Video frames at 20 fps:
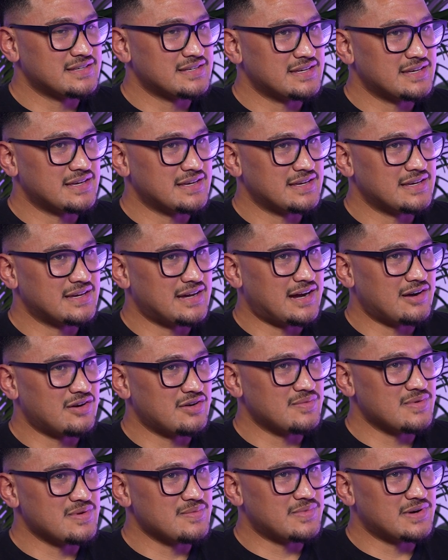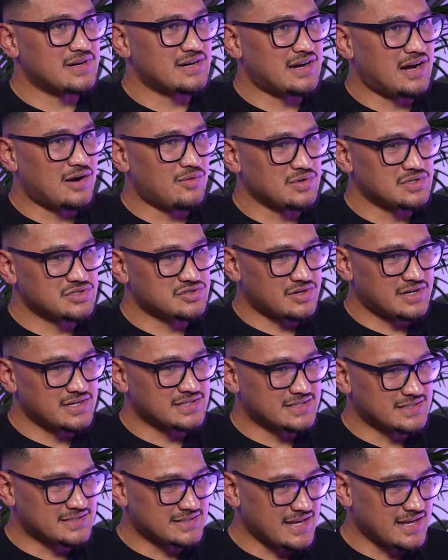I remember I was trying
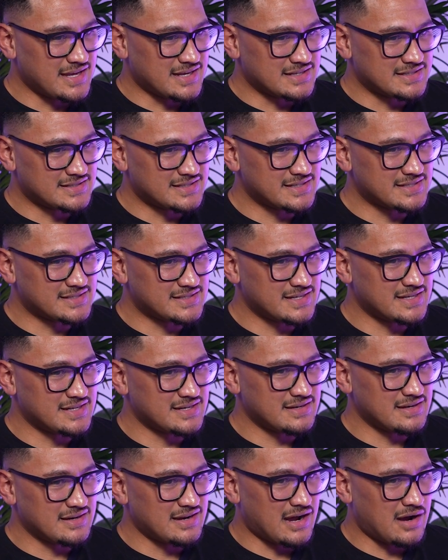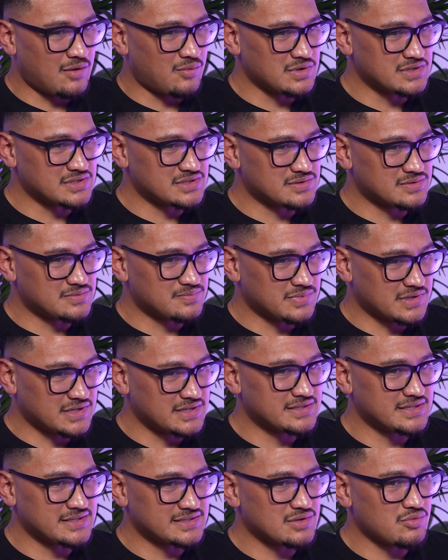to stay consistent. I was
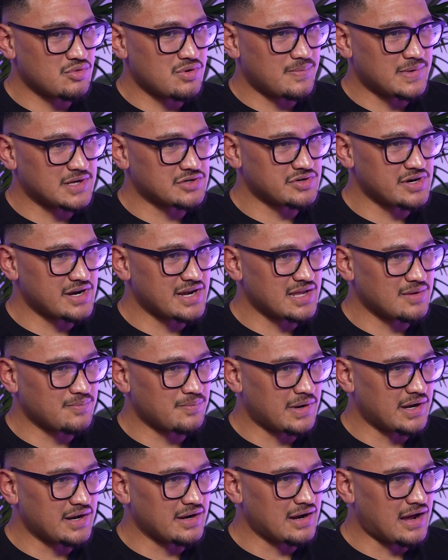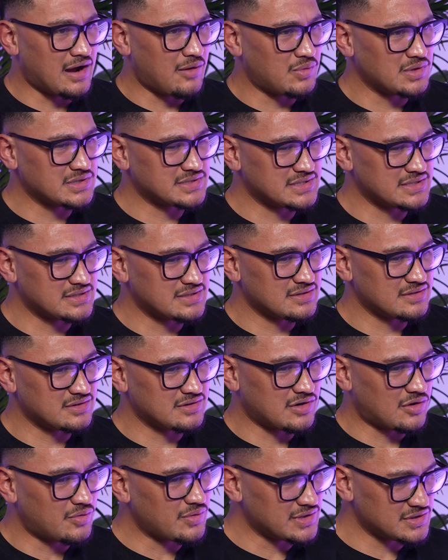consistent with my training, but I wasn't
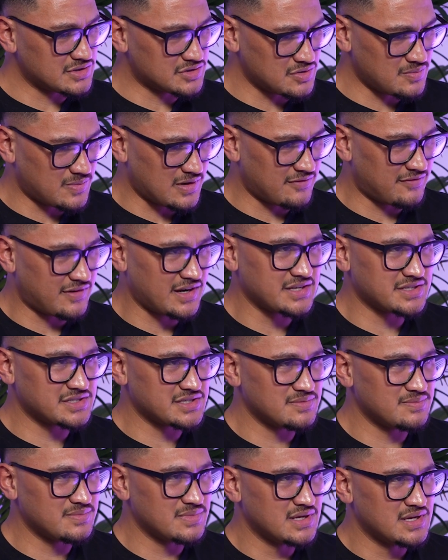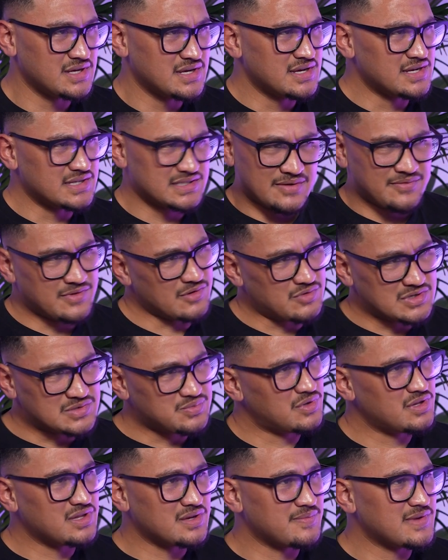going to my fight gym. Something was
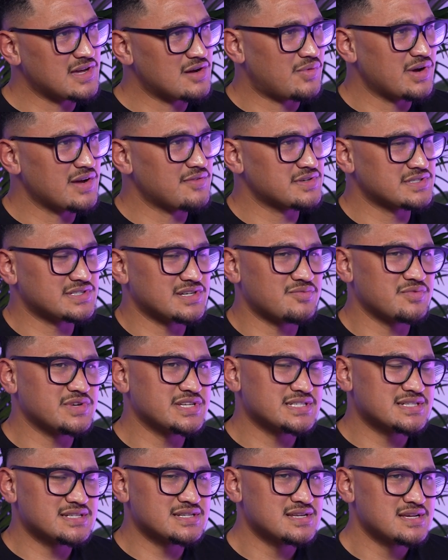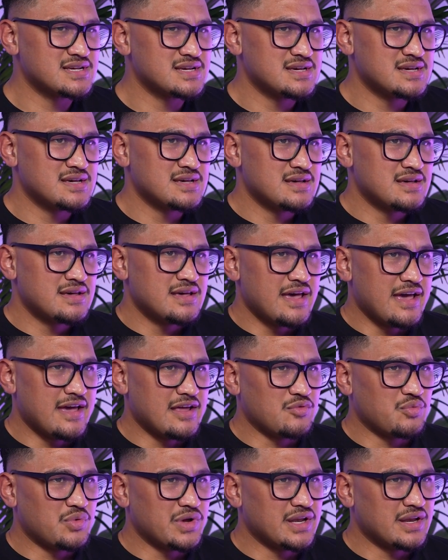pulling me away for some reason.
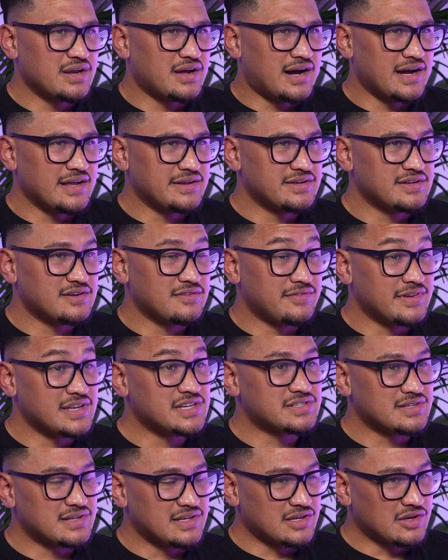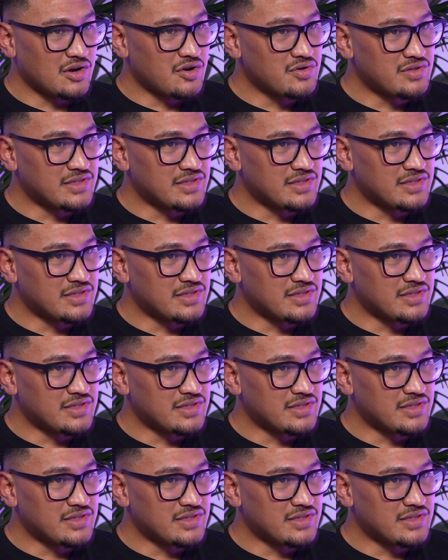And when I did eventually go